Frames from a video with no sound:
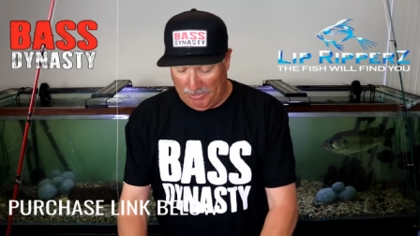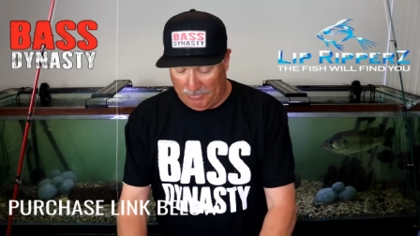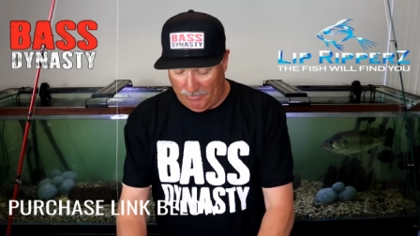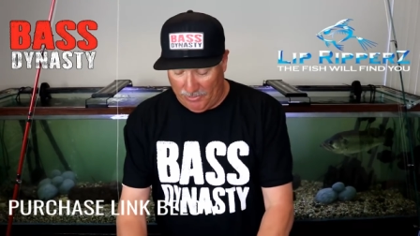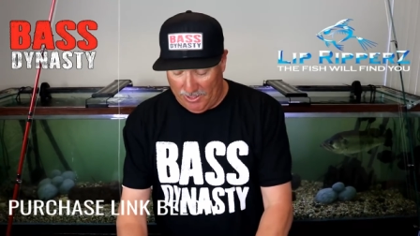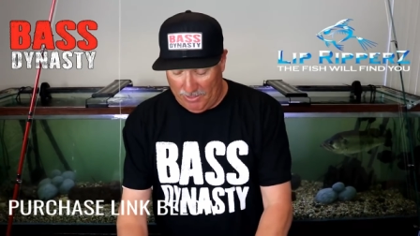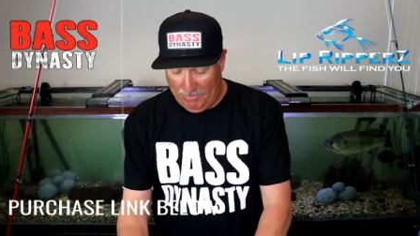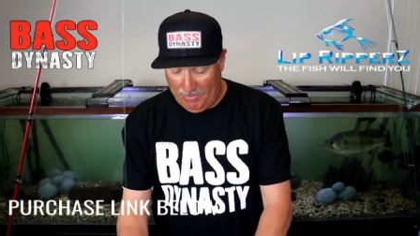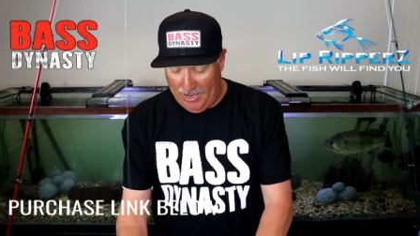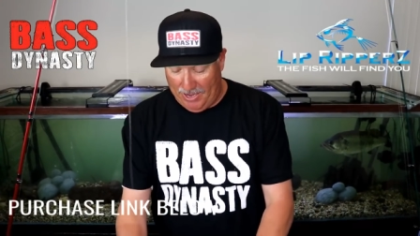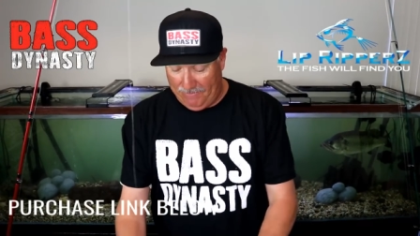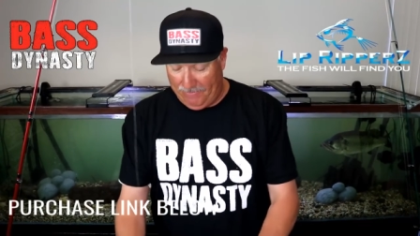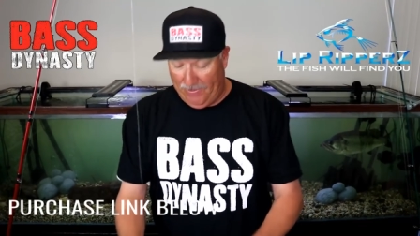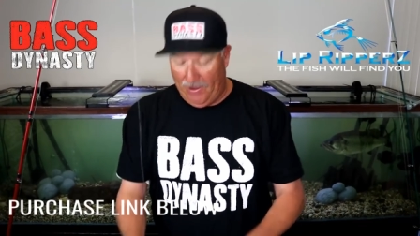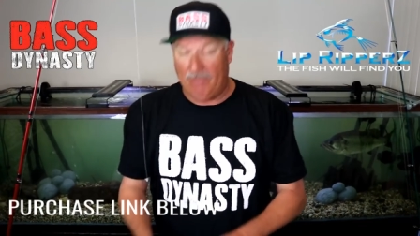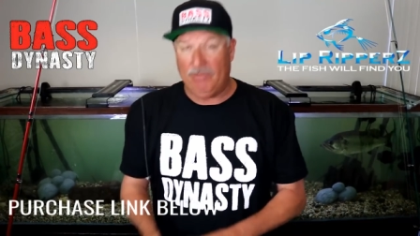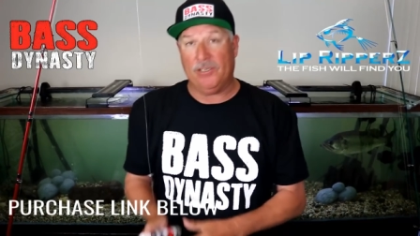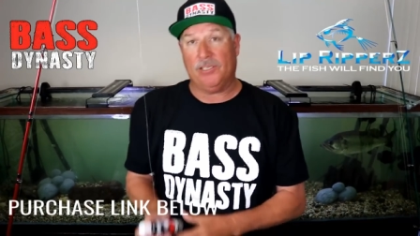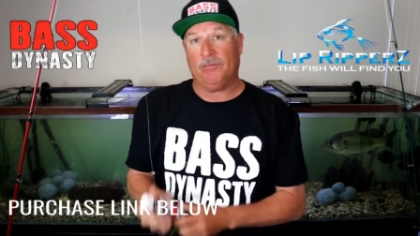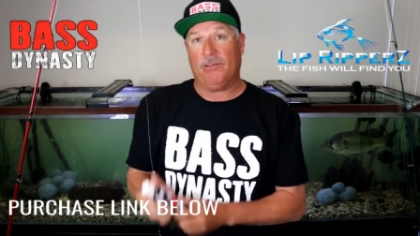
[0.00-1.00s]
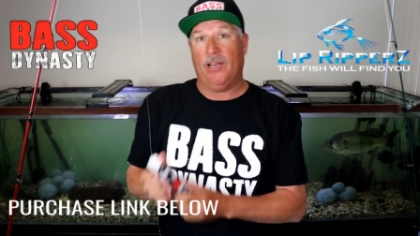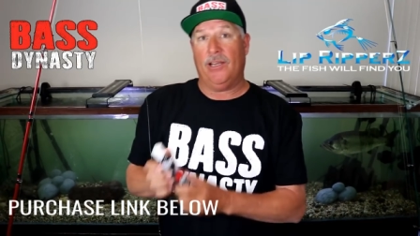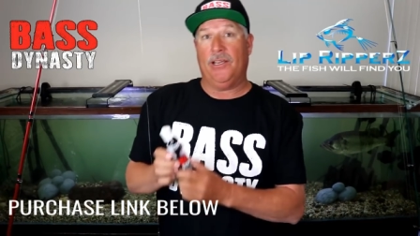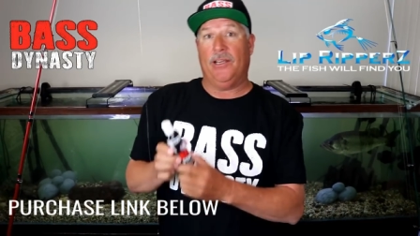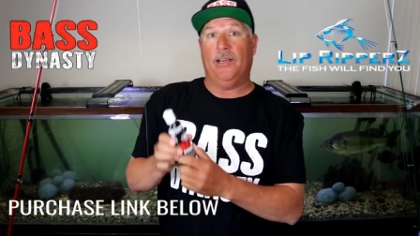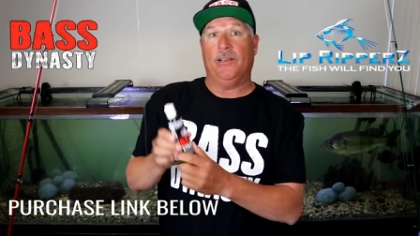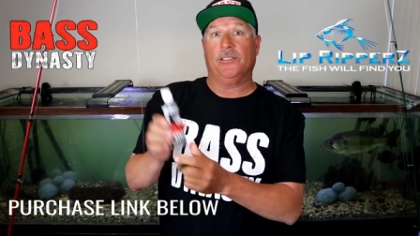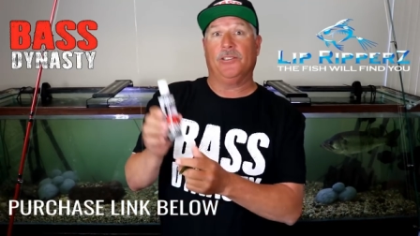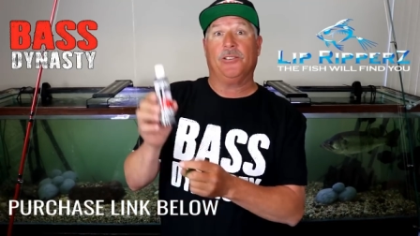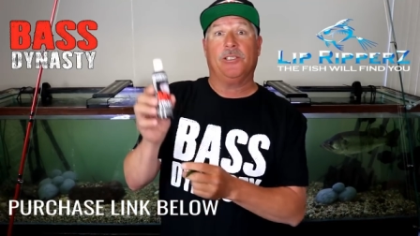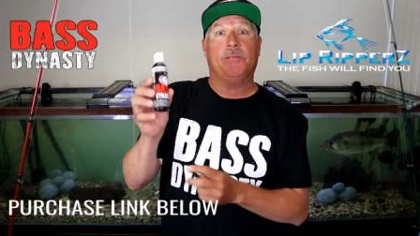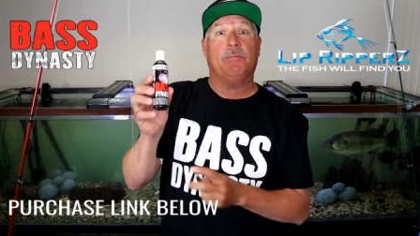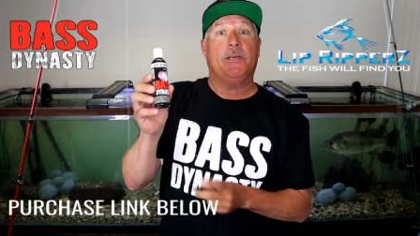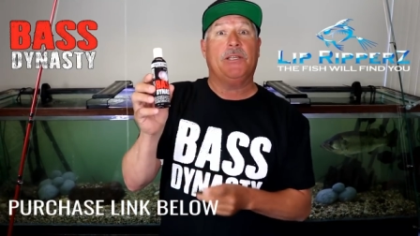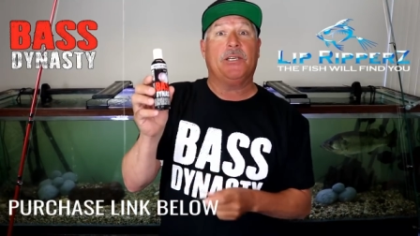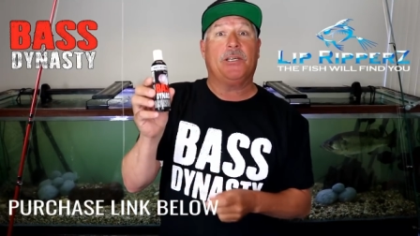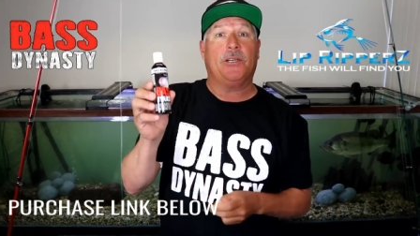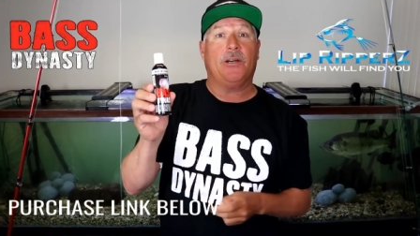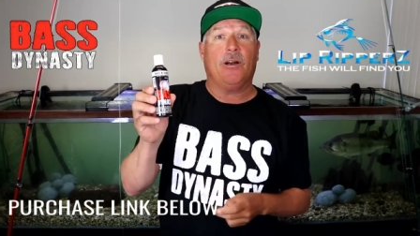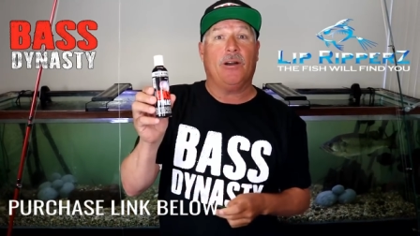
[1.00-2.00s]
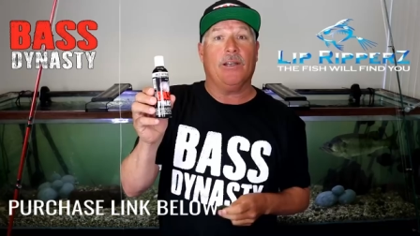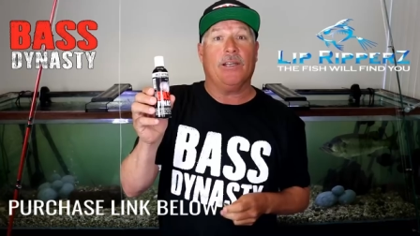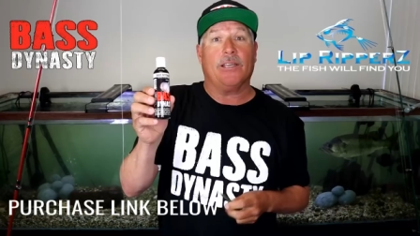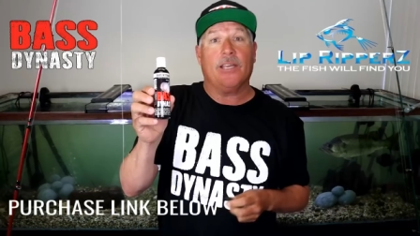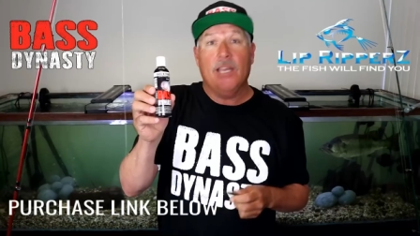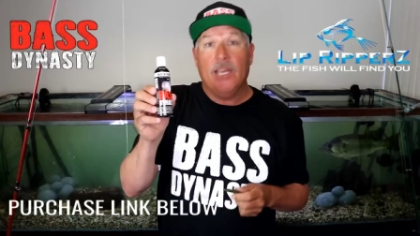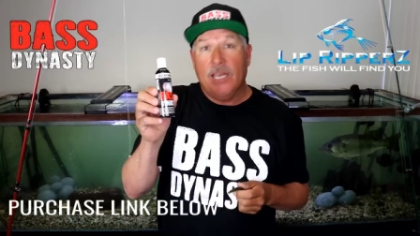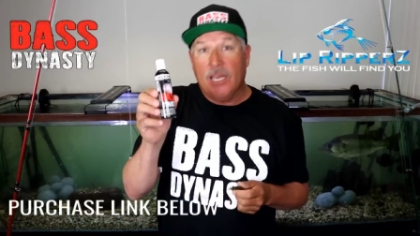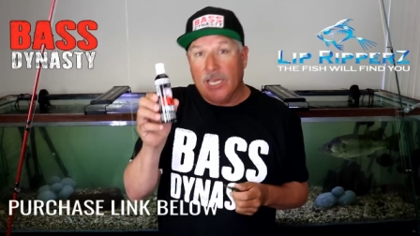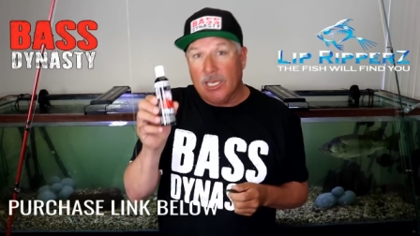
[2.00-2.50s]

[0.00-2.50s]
But one of my favorites right here is going to be the garlic.